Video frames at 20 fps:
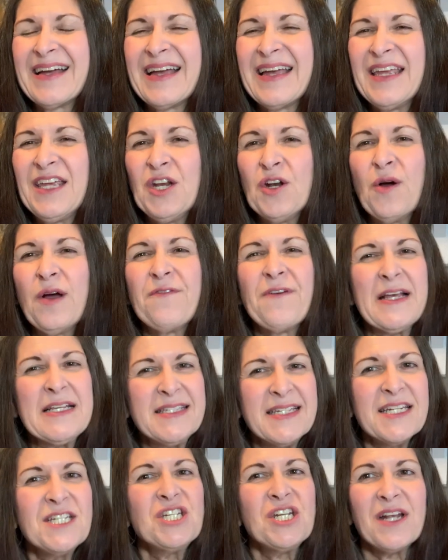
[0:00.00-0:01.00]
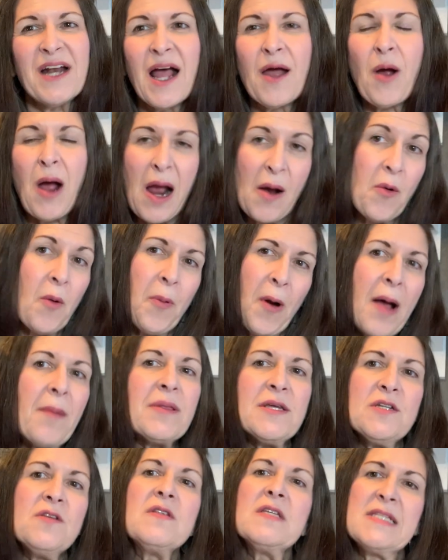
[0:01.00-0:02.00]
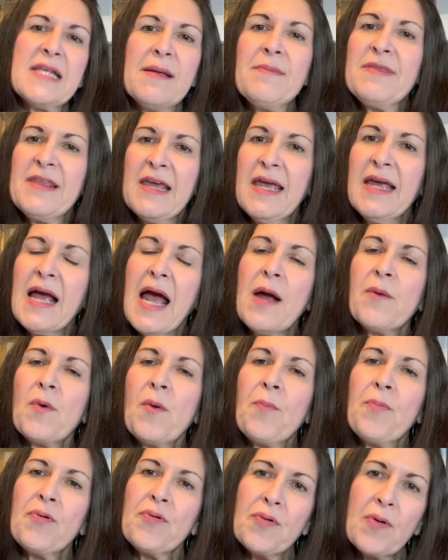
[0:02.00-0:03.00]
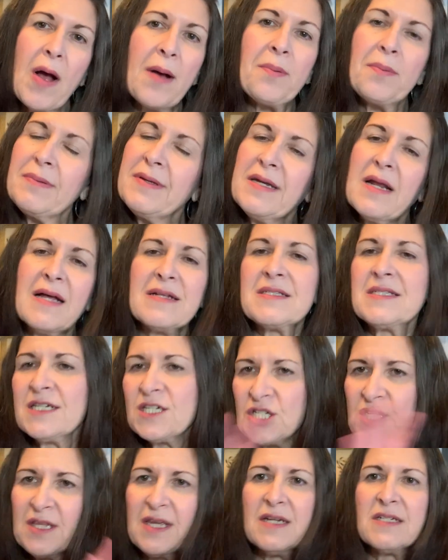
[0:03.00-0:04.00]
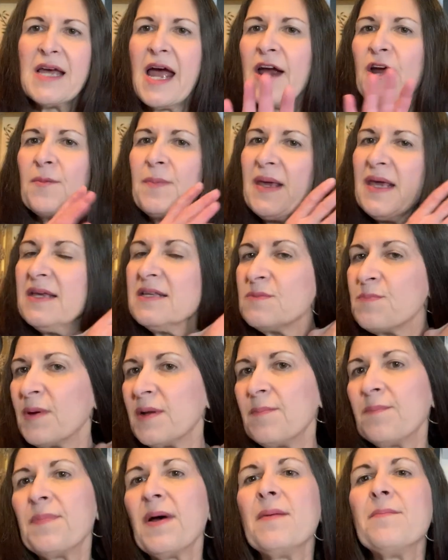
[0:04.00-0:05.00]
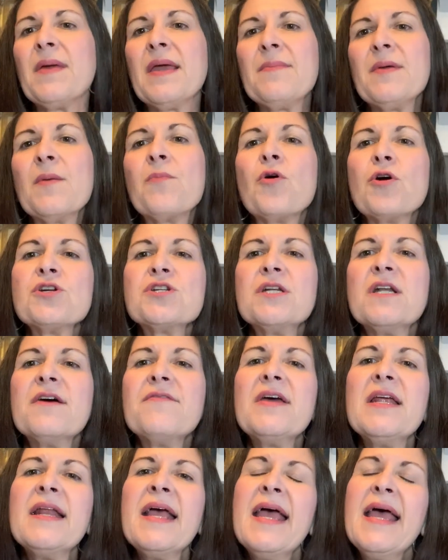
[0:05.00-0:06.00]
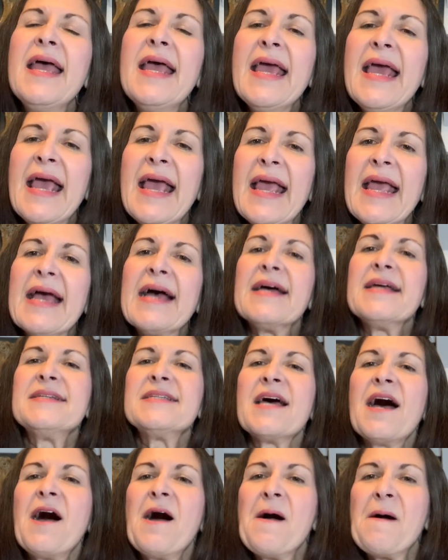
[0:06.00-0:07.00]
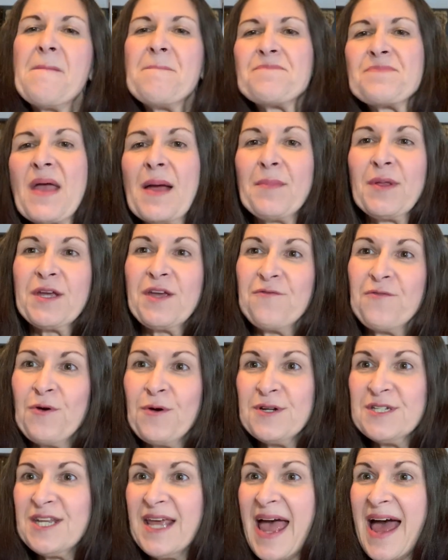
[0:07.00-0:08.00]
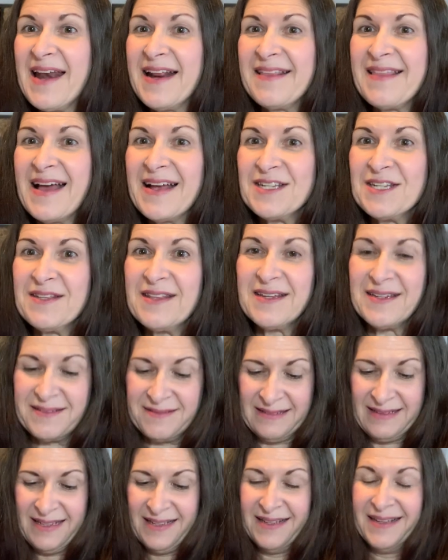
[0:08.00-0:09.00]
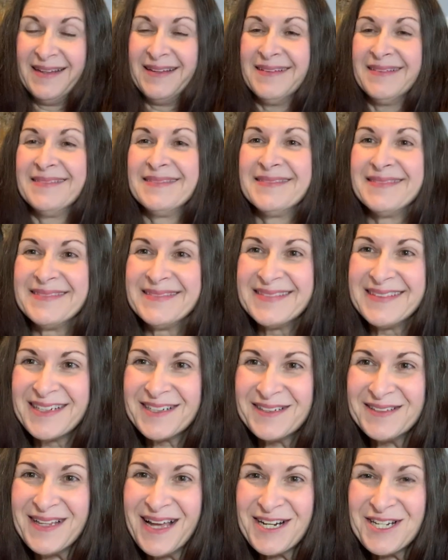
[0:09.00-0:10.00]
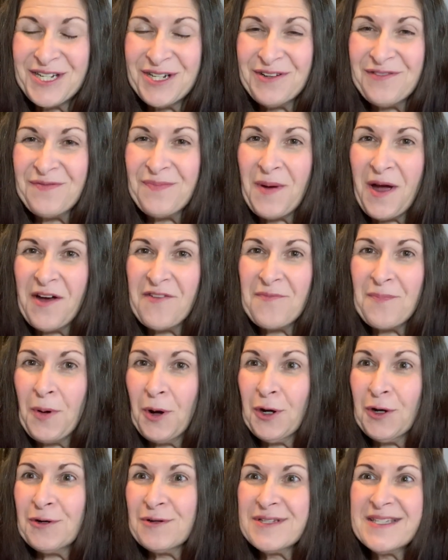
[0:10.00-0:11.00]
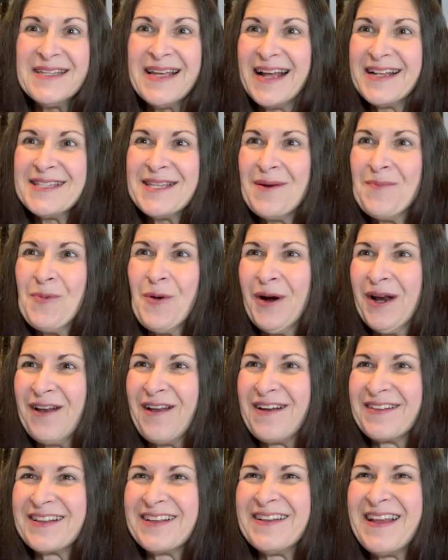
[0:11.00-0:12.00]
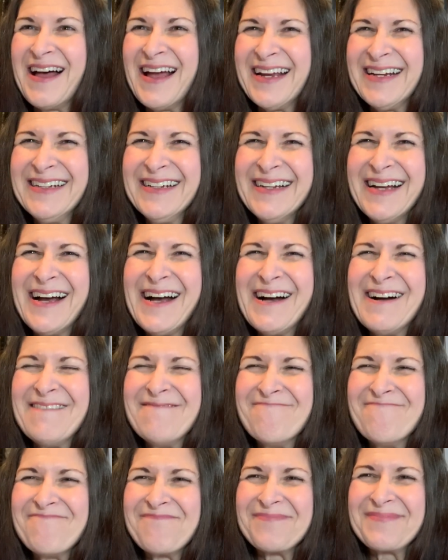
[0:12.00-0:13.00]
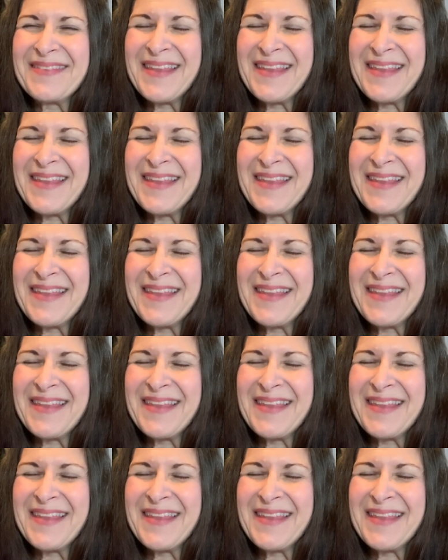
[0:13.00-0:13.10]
you know, if I stitch it, I, I will probably do the same thing. I will probably not stitch the entire piece, but, but maybe a portion of it. And um, I'm looking forward to adding that to the, the collection of, of birds at some point along the line. Um,